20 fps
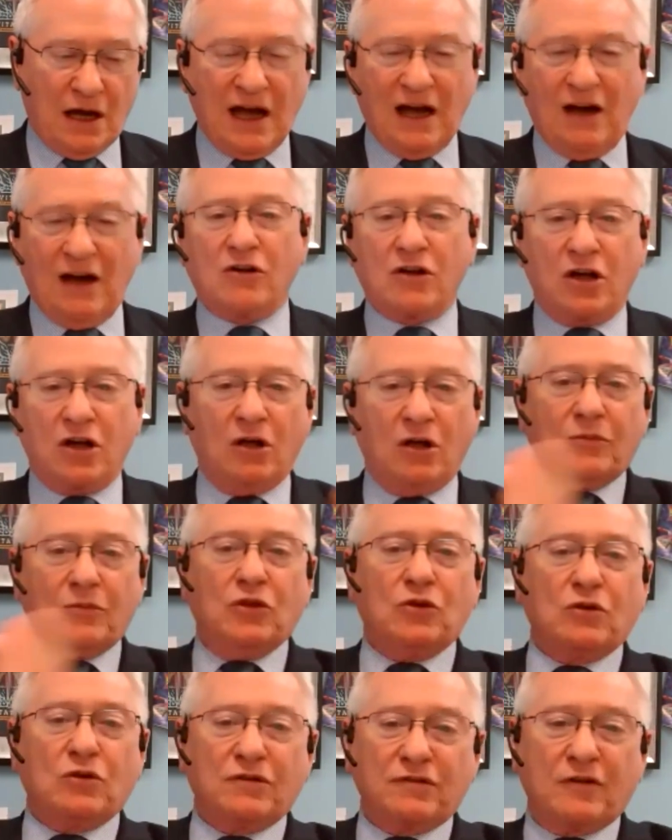how come
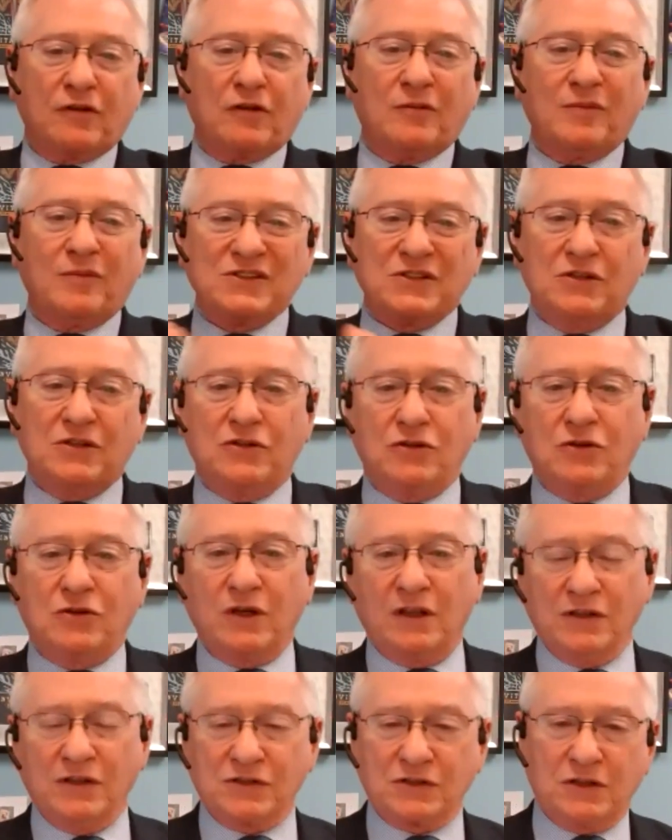your firm isn't
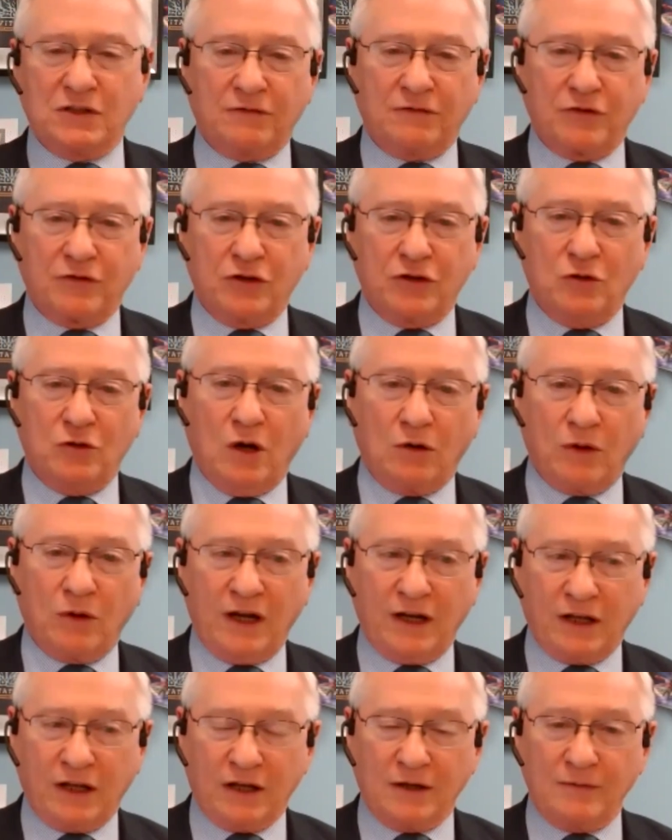doing this stuff for you
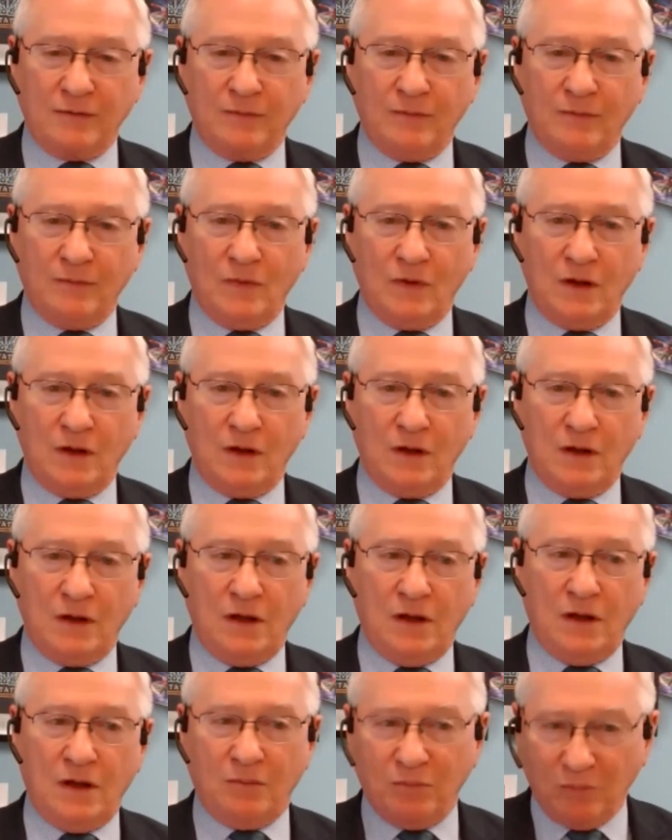already?
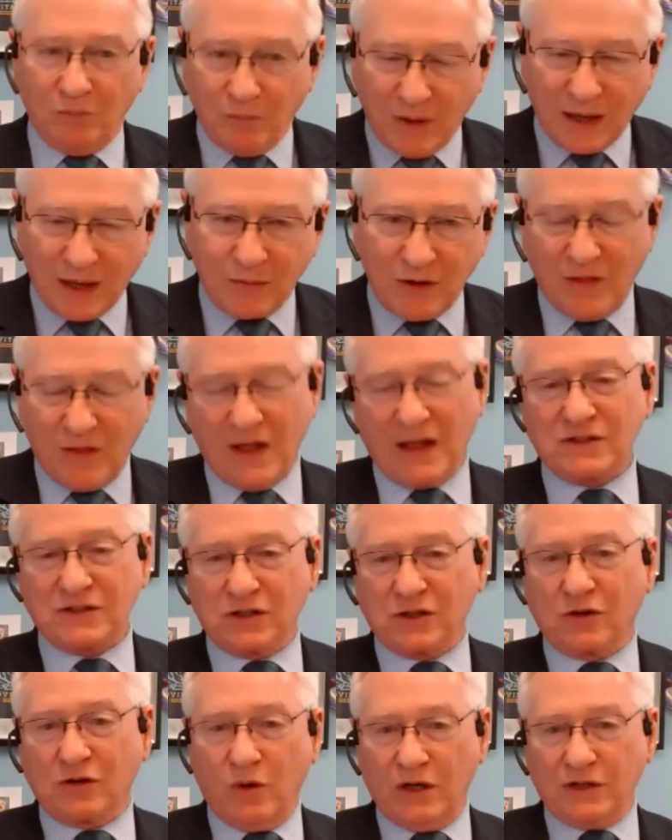Maybe
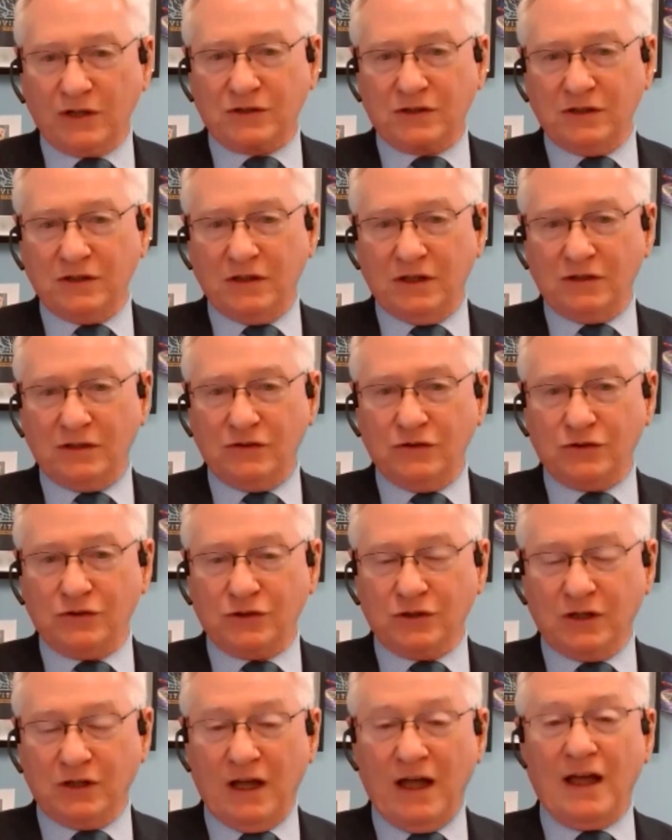that's a question that you
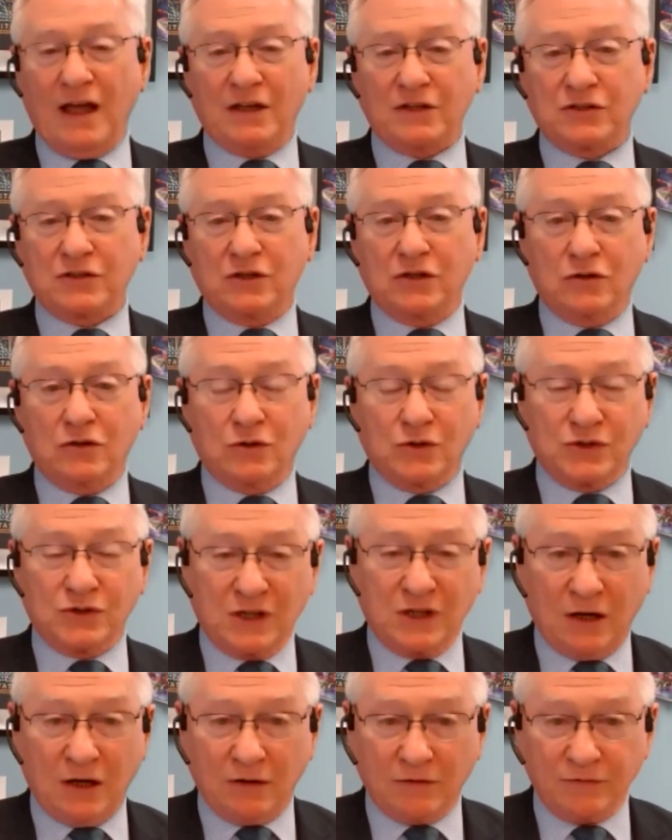should ask
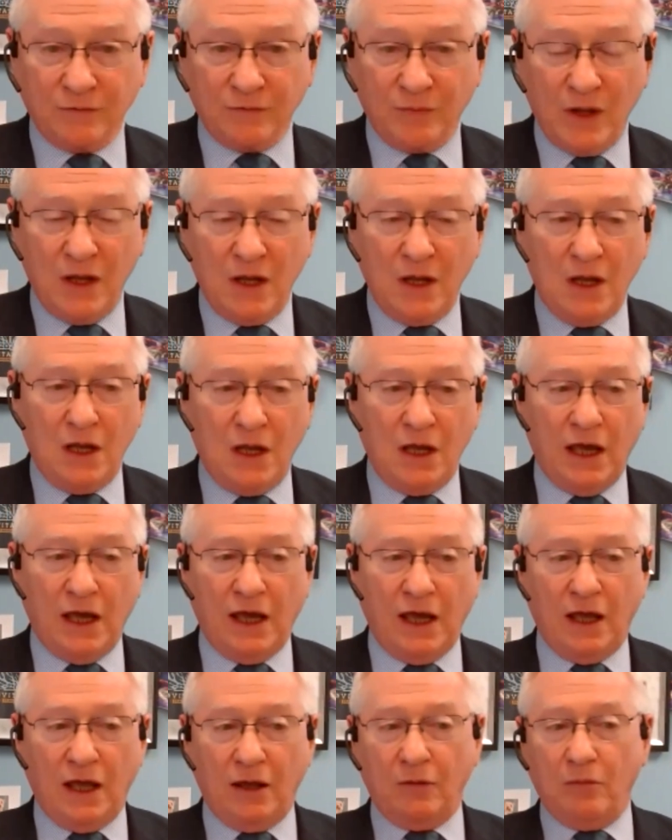yourself.
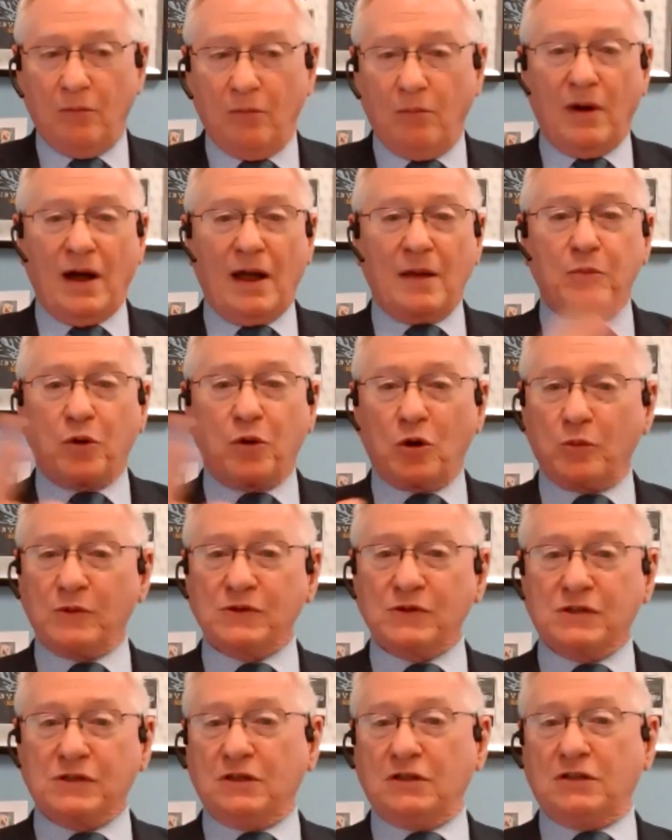And my
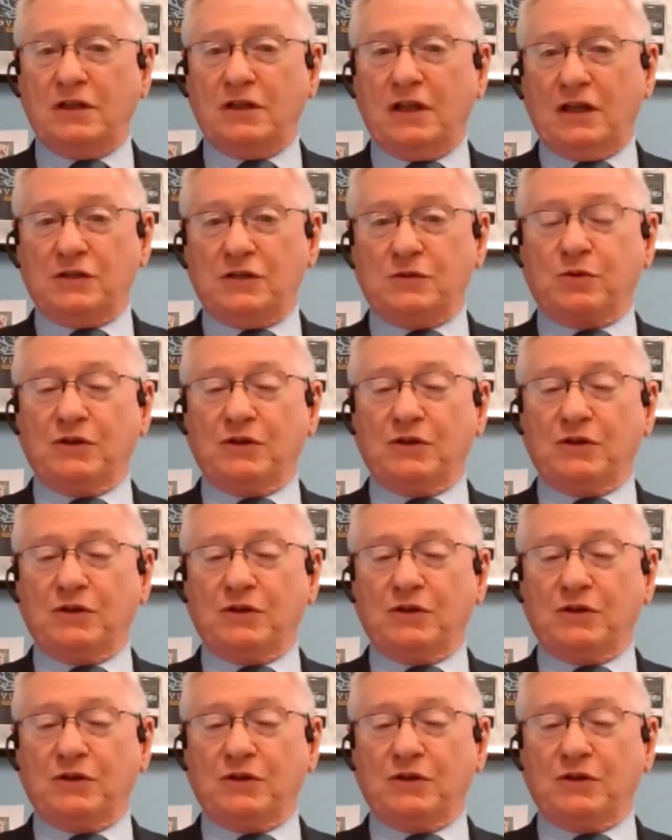purpose in today's